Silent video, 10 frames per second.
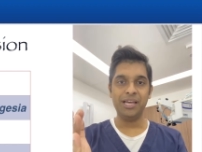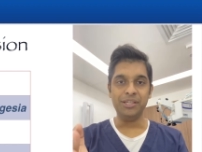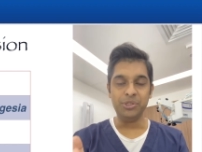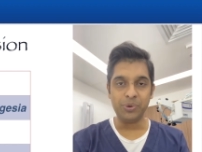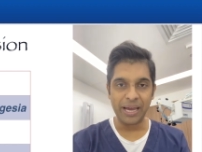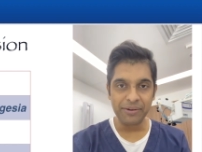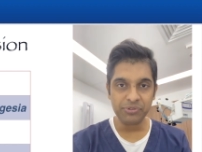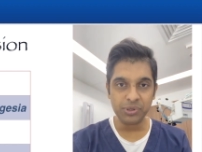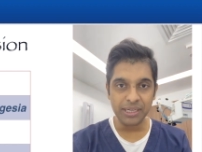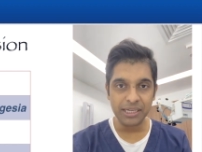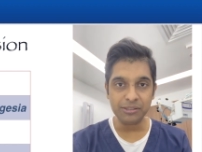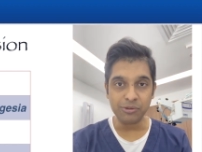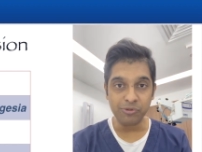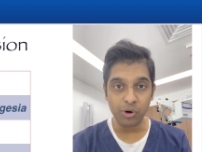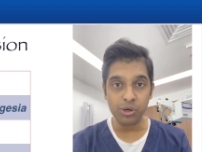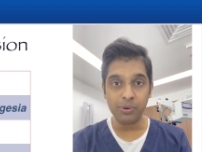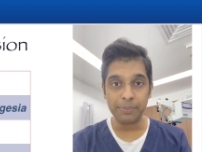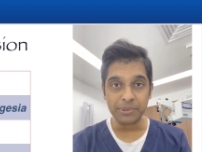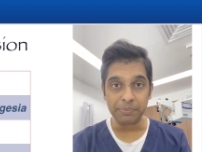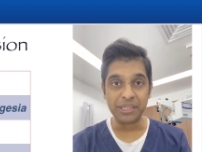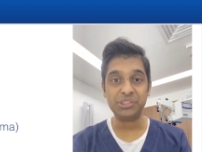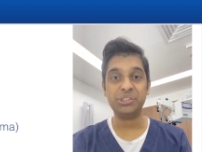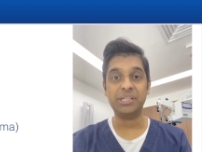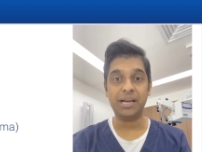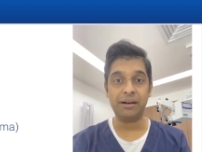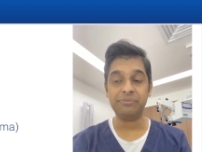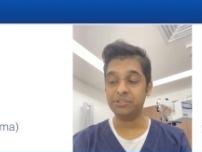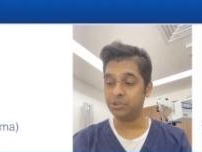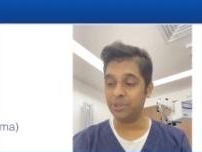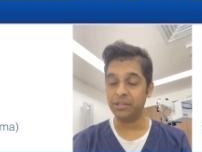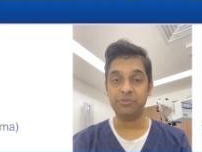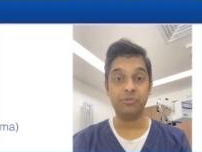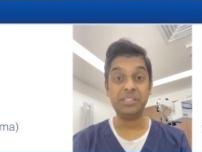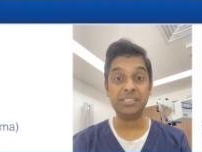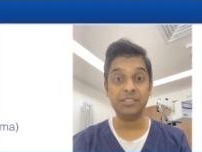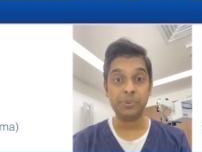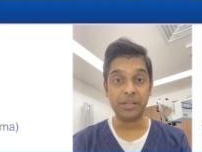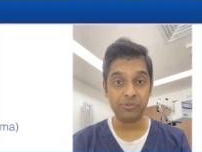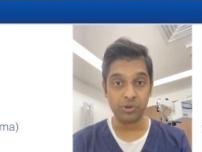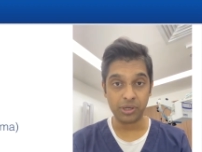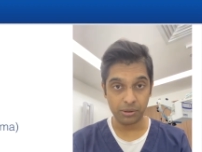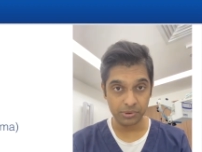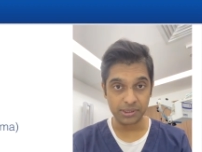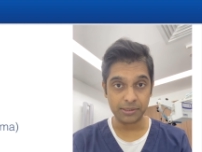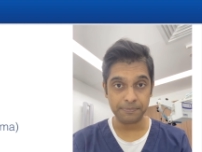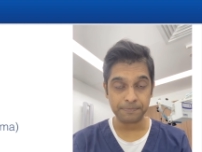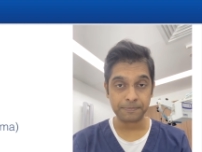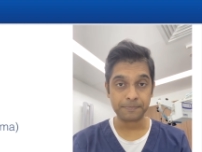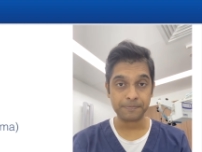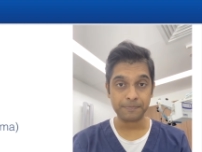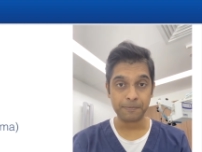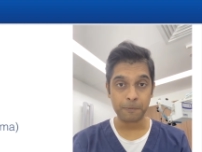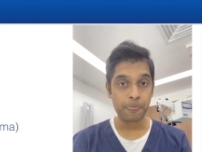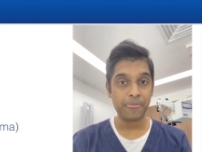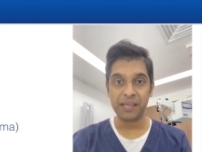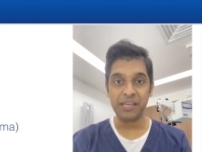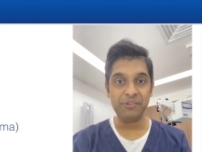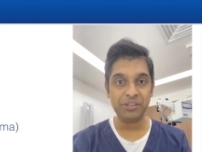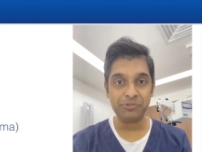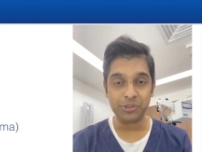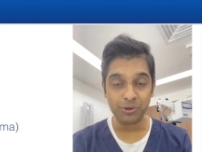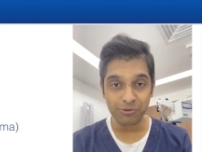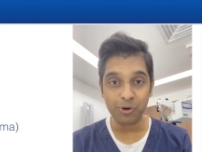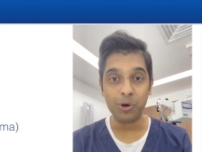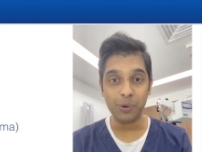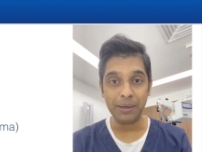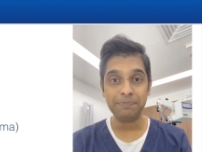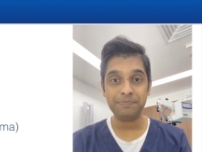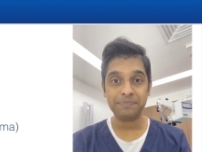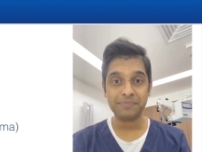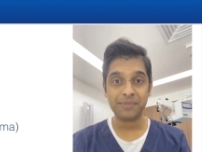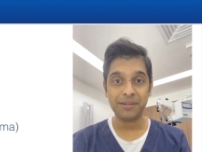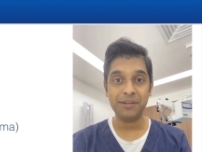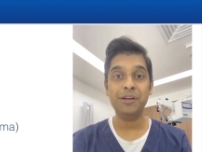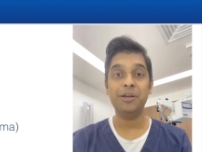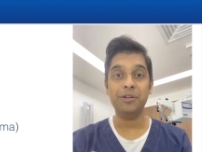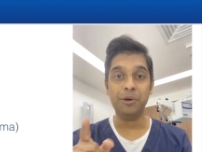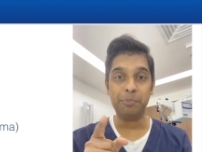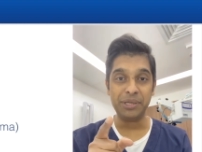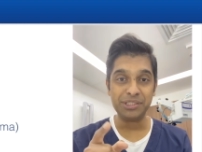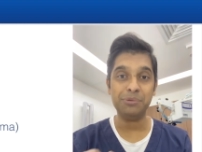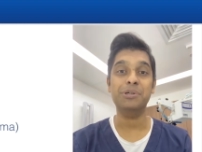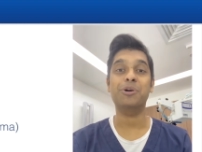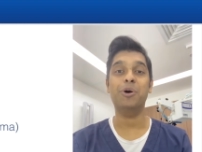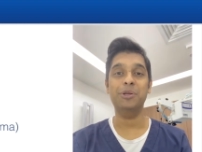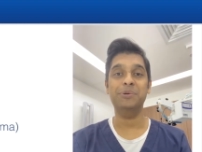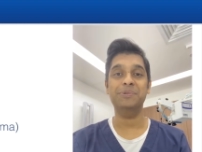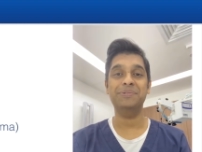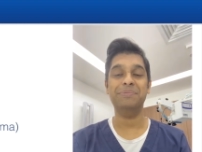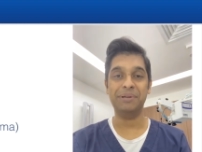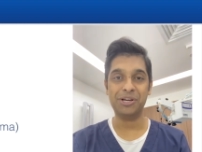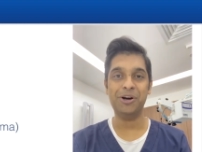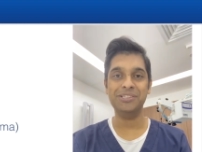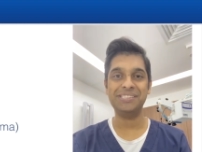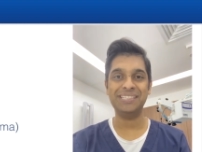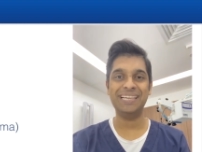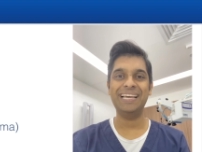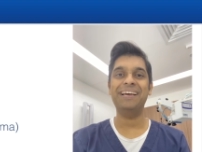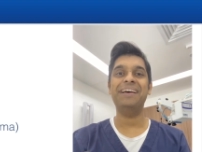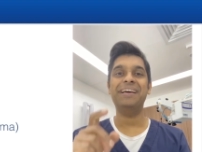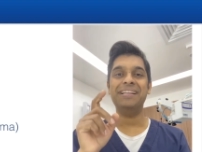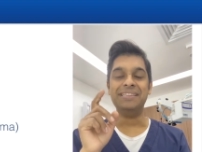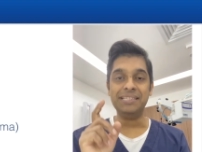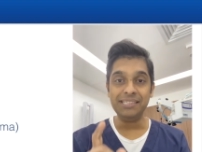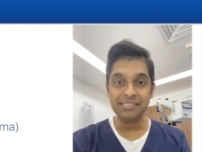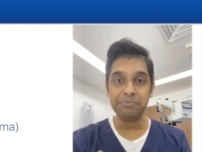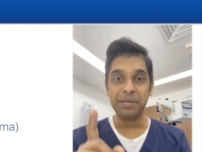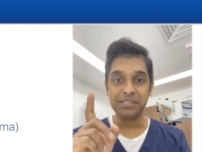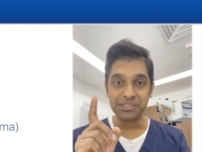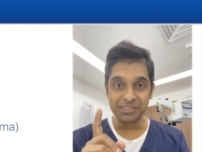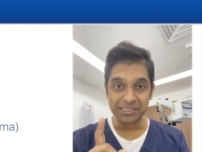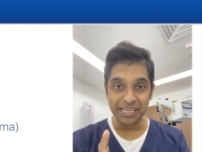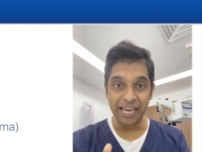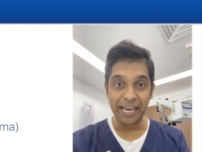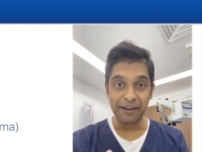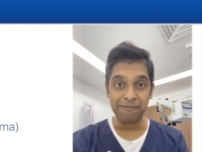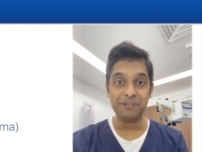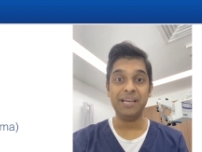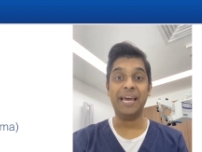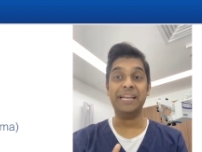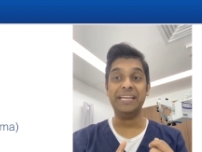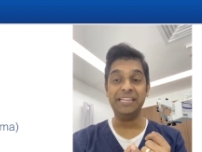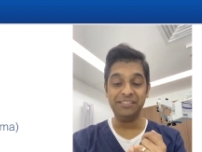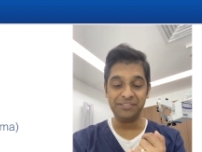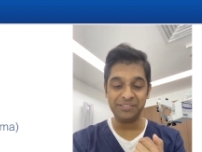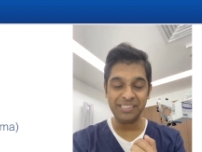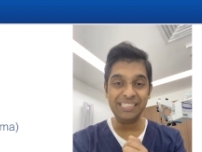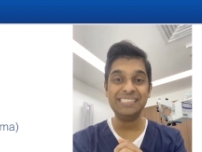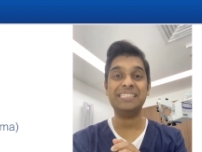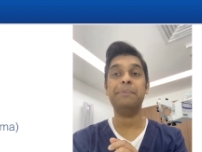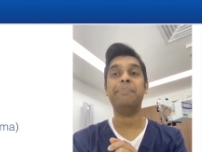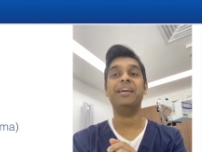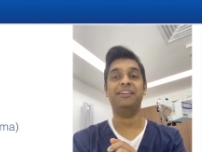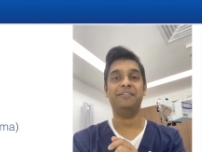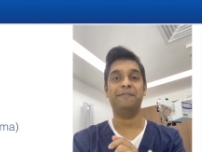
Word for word: You have to learn to follow up the patient after twenty within twenty-four hours. Even if you don't follow up, your patient will call you, because these patients have an increase in pain.